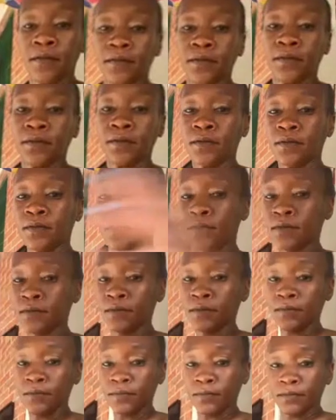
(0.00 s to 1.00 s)

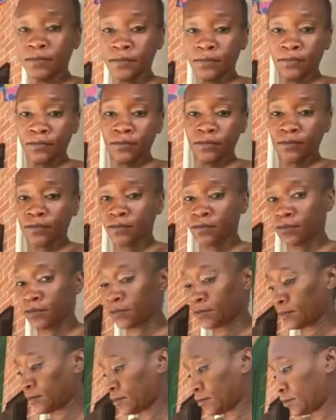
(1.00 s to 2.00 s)

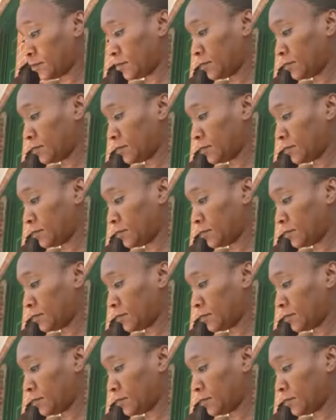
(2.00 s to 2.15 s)
(silence)